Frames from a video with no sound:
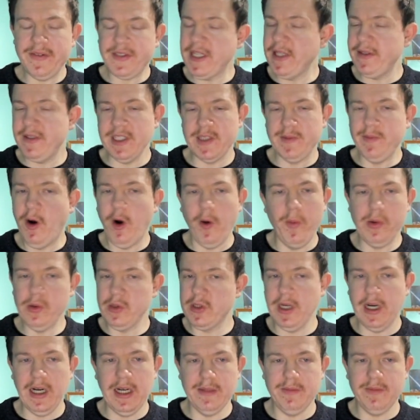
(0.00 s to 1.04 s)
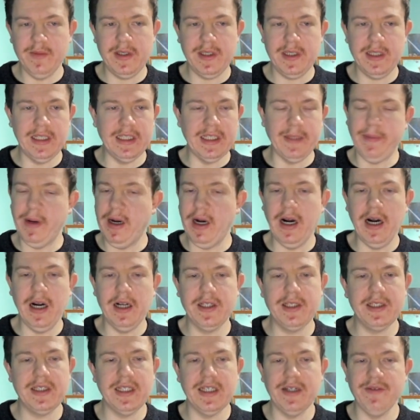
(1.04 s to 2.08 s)
I've said this multiple times in the
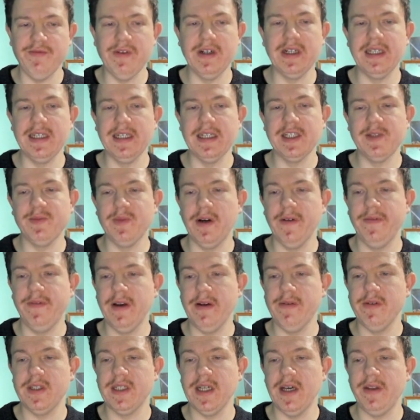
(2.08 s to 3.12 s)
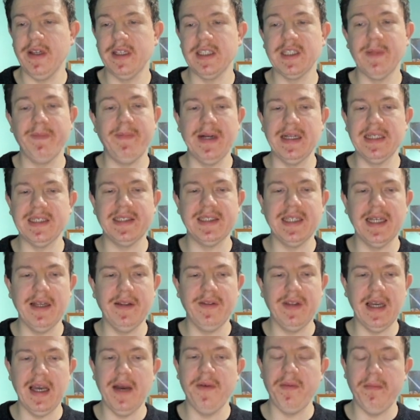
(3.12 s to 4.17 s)
past. It really is my favourite set. I think it's the best
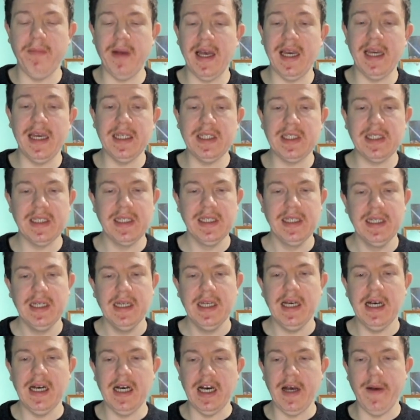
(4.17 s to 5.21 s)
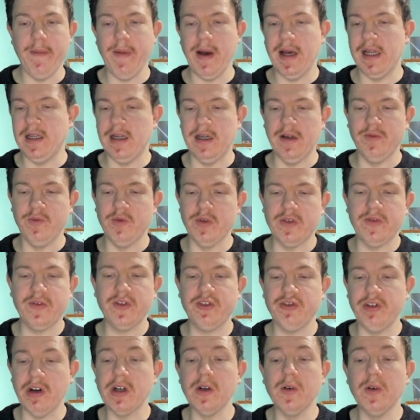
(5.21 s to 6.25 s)
set they ever made, and I would
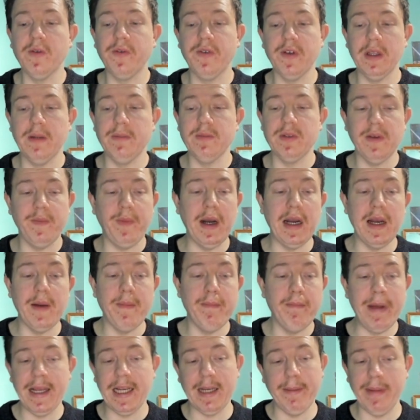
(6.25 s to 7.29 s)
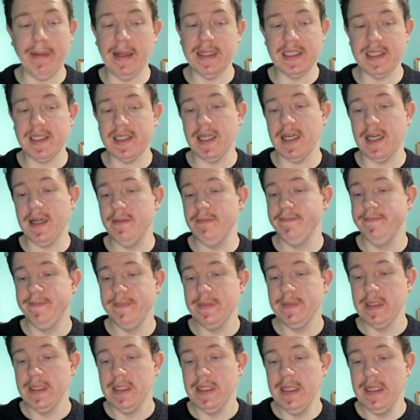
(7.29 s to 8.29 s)
struggle for them to make a better set.